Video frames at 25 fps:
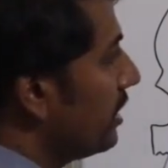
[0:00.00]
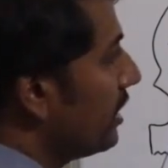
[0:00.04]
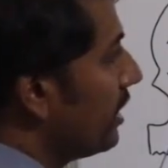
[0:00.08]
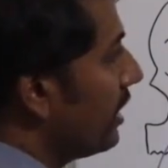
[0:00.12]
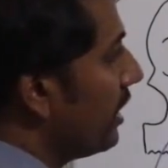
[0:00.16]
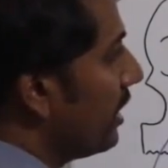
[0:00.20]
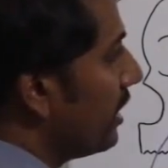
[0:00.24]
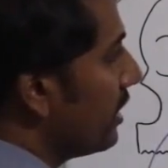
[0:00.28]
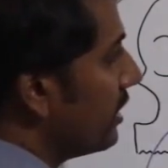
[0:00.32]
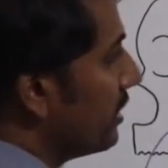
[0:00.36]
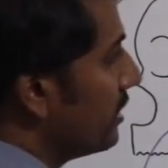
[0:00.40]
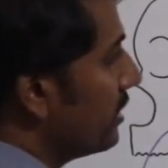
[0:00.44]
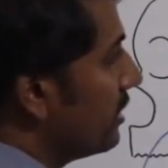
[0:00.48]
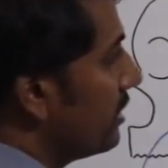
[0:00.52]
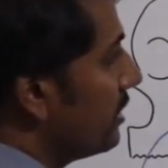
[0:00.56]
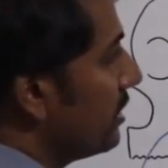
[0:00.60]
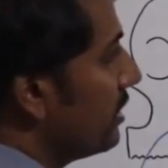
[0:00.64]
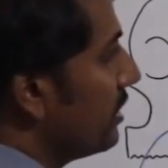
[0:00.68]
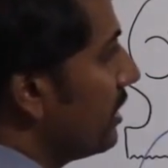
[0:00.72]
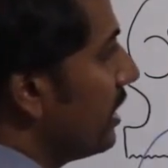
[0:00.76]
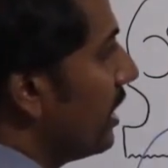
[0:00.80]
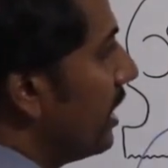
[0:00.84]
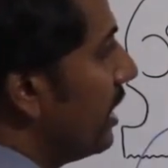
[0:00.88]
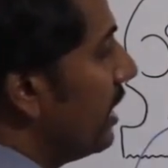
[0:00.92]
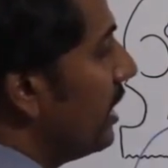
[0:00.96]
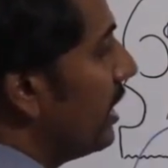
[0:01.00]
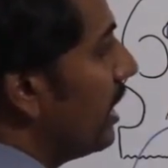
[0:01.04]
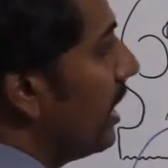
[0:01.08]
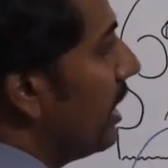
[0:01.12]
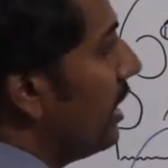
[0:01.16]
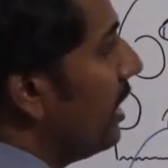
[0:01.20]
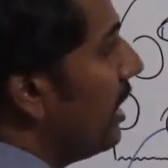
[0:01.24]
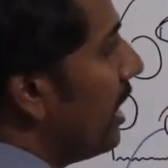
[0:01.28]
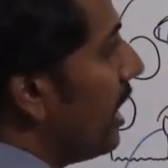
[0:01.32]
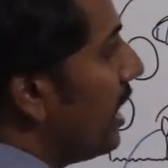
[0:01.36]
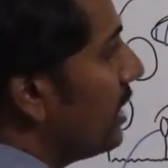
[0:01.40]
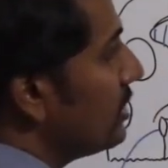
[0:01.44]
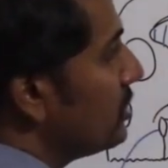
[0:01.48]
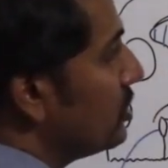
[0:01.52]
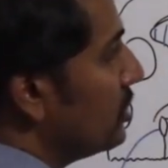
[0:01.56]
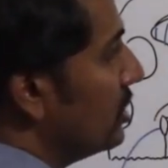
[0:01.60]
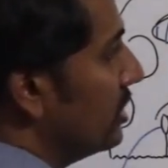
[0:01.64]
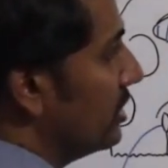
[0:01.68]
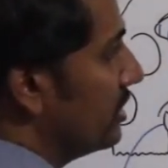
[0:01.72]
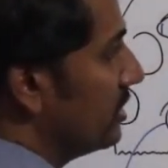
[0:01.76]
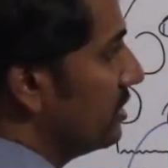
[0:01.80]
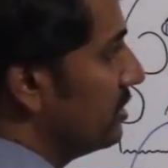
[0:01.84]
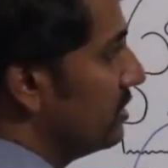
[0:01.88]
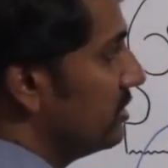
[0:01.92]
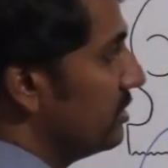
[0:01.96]
here and enlarge
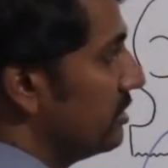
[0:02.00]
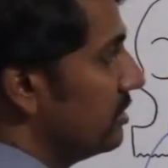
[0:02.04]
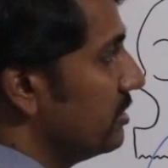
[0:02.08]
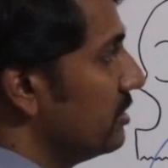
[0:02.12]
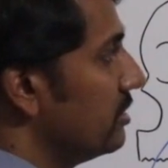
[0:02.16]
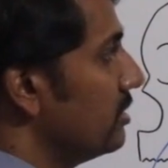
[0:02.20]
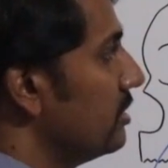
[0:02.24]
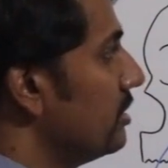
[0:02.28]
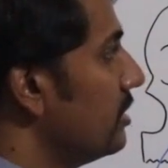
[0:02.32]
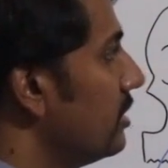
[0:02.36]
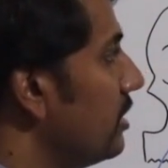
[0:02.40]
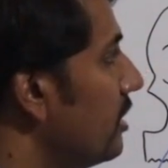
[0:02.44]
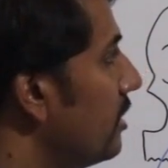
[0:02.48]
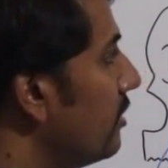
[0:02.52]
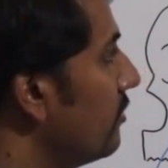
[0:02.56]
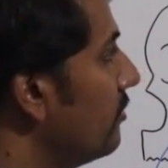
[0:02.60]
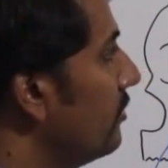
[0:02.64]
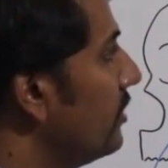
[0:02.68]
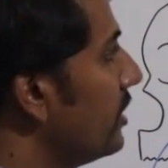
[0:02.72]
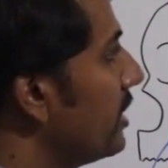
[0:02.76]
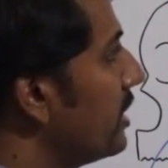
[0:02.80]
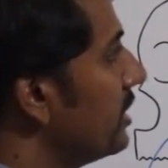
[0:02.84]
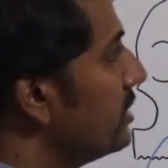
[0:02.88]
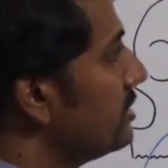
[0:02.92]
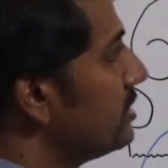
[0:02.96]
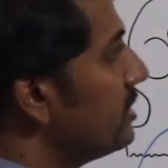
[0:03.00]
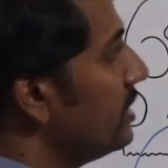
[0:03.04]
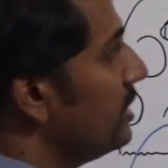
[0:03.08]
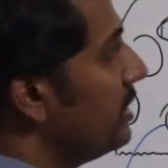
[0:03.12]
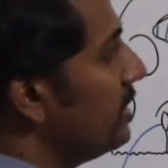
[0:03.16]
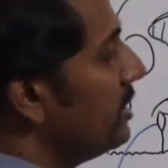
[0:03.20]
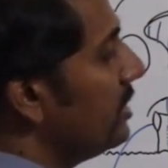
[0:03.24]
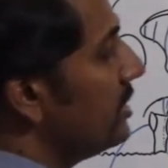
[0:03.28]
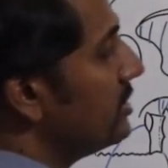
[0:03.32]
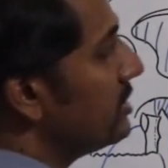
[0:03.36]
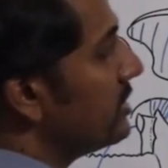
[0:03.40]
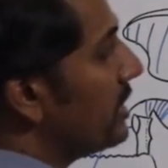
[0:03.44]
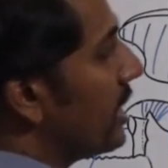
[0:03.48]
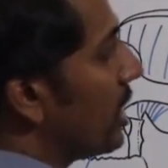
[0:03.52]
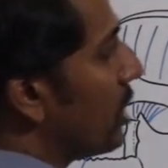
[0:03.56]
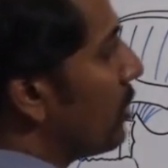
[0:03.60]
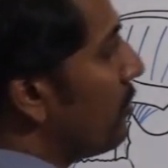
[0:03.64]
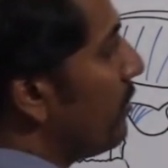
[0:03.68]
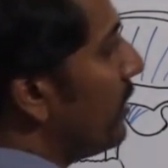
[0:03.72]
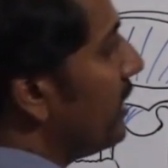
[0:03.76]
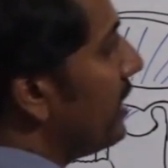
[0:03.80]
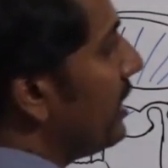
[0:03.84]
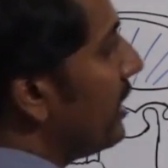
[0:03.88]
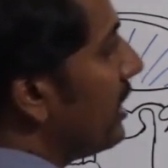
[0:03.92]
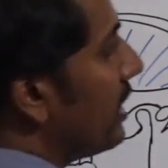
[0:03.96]
it, we can see the
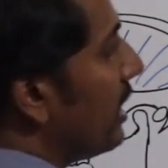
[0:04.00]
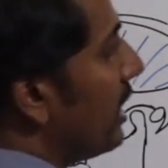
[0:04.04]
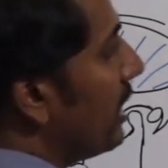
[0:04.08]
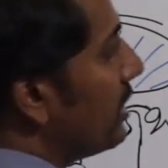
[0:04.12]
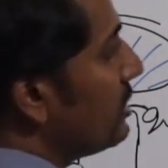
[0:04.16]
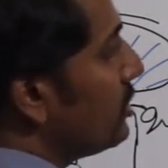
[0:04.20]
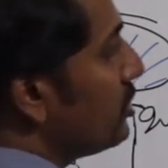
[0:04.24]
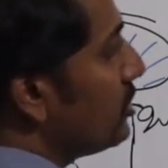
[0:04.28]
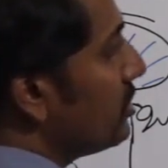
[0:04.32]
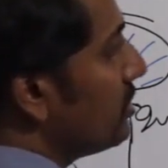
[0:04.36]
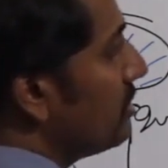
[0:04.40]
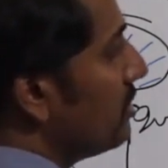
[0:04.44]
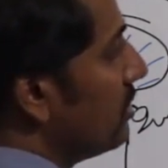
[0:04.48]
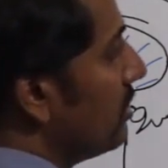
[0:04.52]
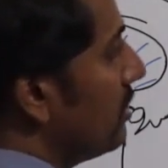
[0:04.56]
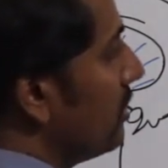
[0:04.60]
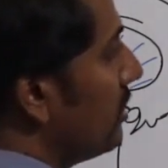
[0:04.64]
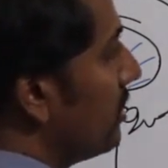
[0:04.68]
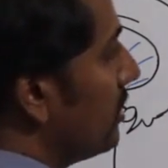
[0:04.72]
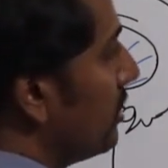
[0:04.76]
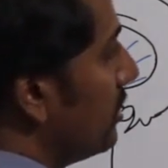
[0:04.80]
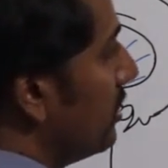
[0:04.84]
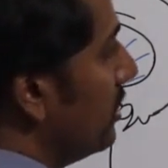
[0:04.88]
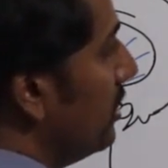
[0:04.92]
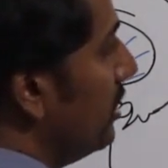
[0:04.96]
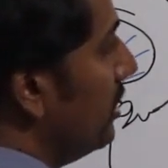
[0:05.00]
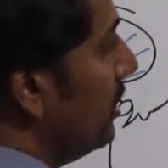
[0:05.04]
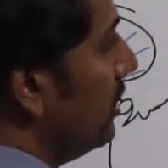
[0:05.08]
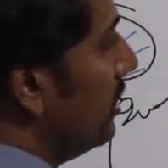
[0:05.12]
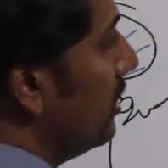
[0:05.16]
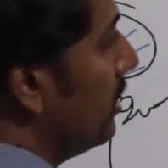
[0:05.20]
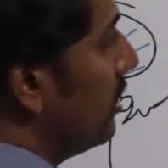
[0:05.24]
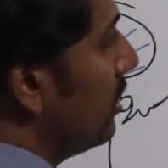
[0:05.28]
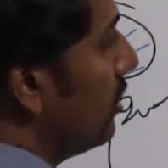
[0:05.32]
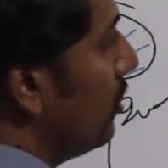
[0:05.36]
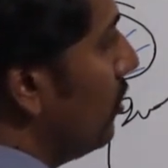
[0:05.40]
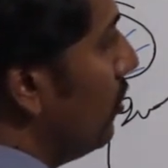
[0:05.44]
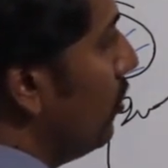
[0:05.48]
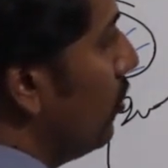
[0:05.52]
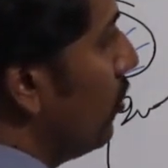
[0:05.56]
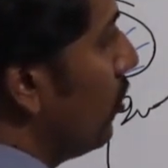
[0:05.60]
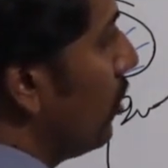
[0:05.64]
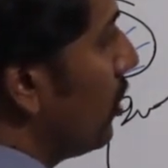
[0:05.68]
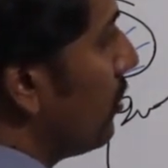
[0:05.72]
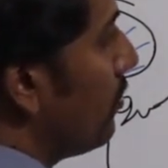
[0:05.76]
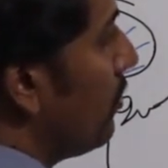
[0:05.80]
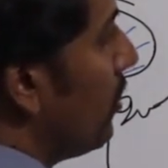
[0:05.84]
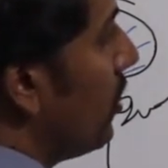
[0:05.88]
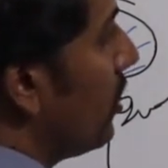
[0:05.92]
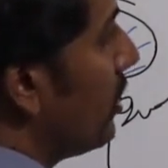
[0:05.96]
zygomatic arch, the
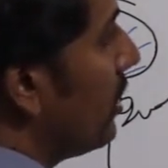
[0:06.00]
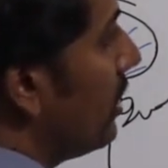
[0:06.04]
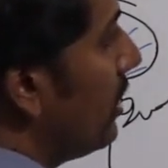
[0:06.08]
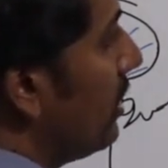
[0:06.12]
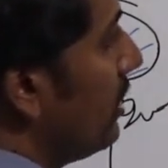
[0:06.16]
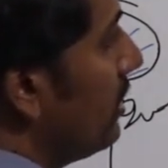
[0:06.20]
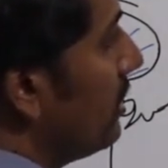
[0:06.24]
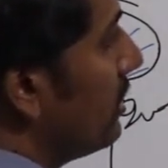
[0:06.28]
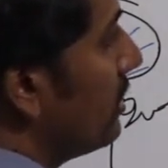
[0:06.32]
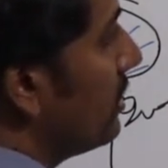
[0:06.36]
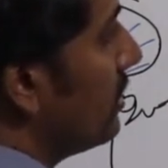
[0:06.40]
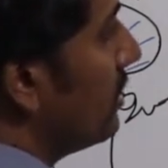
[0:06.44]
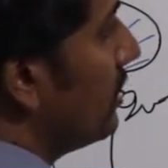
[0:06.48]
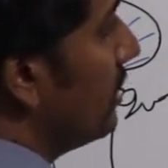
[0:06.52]
lower border,